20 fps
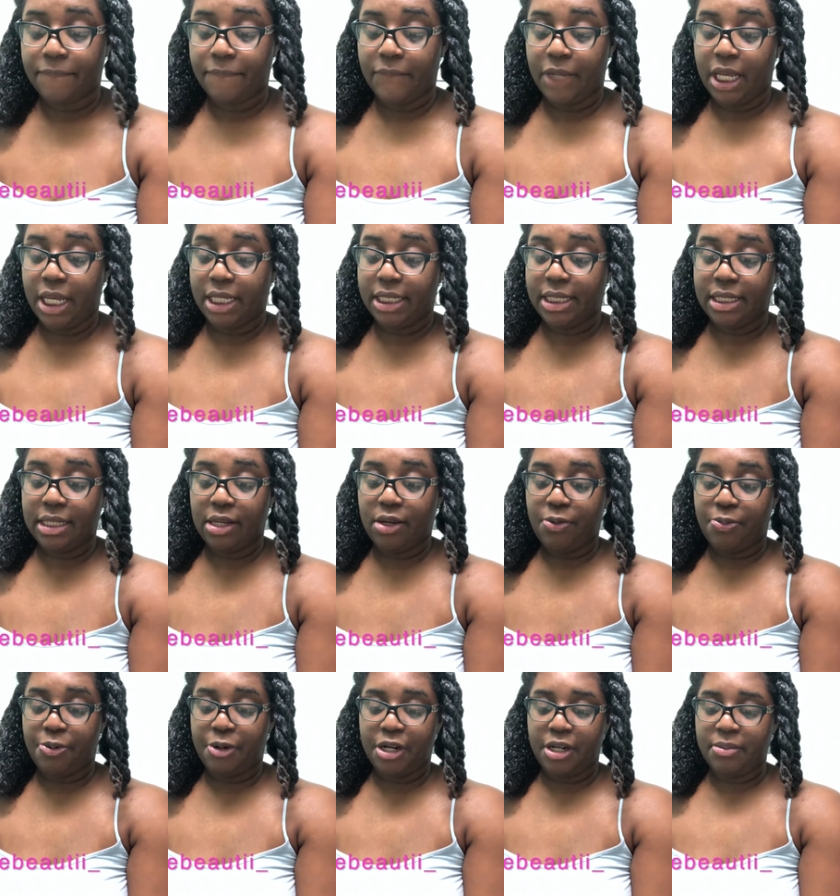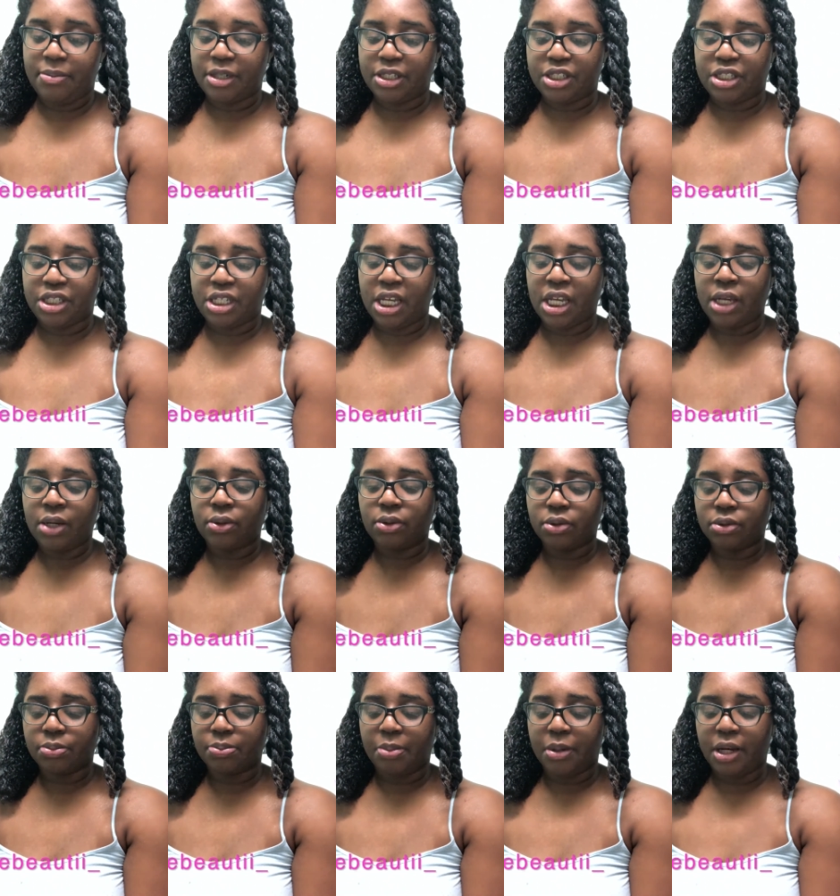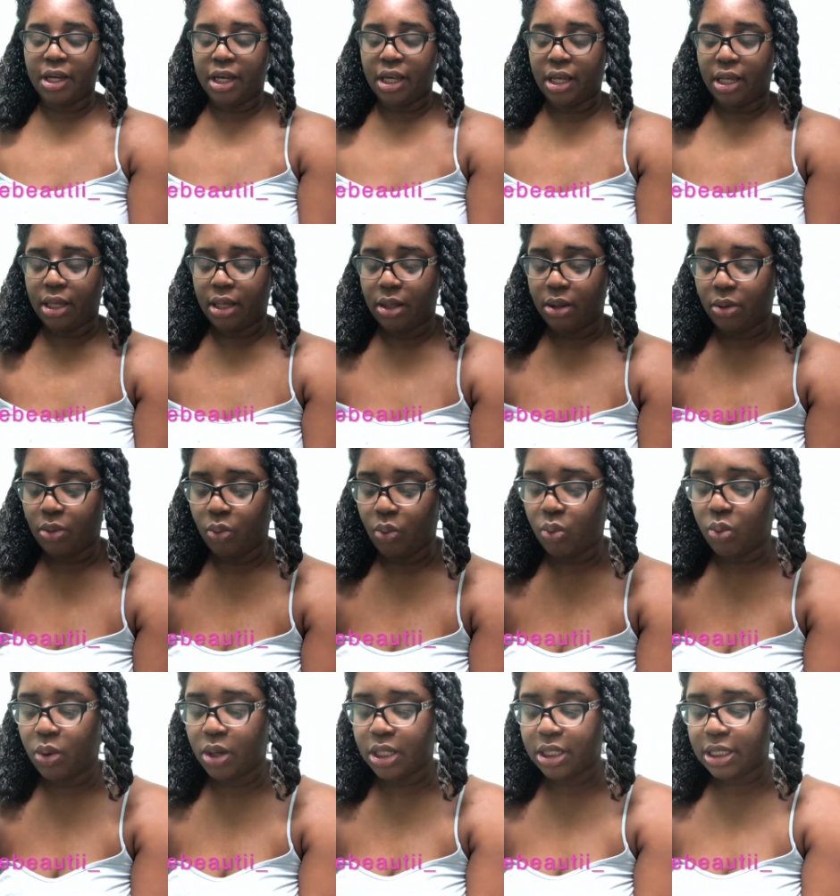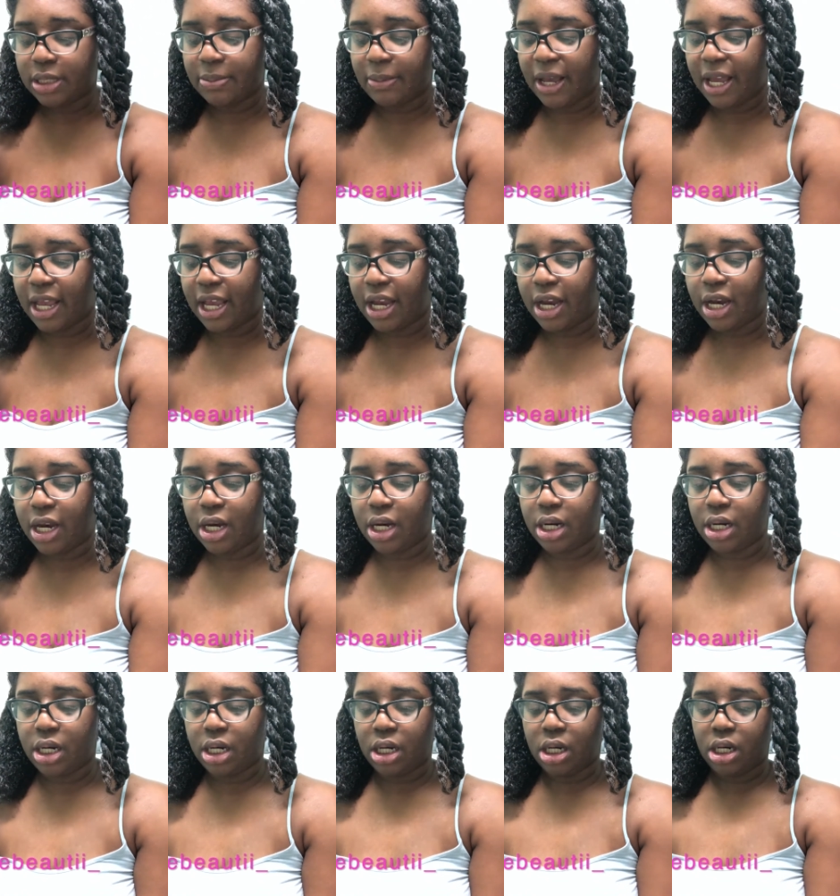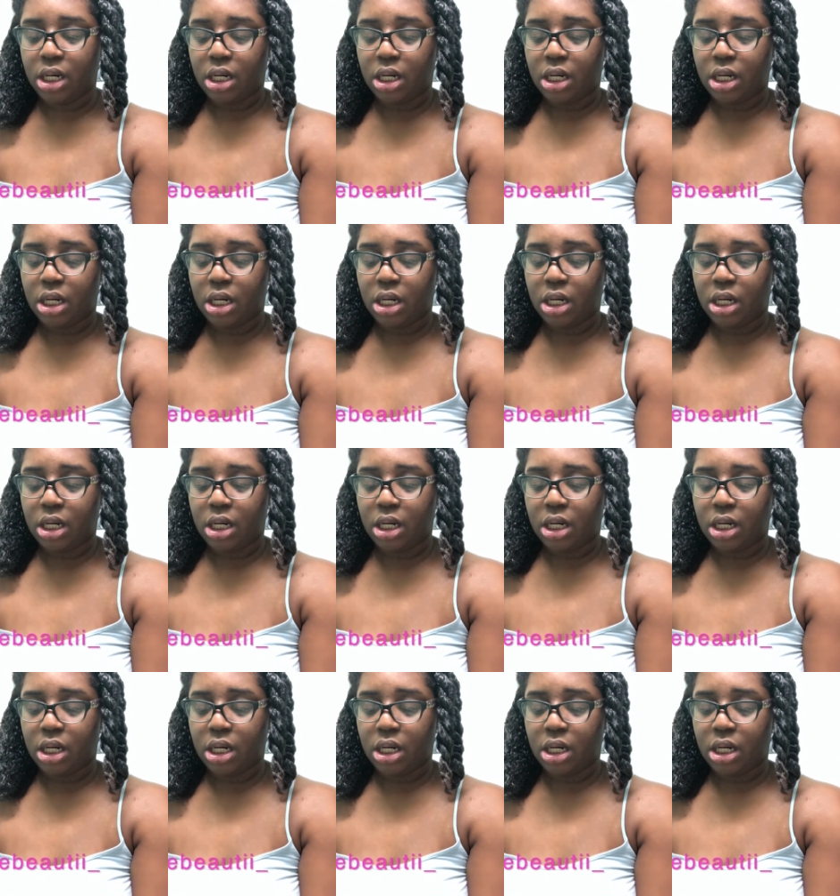it's still pretty much tangled. But once my hair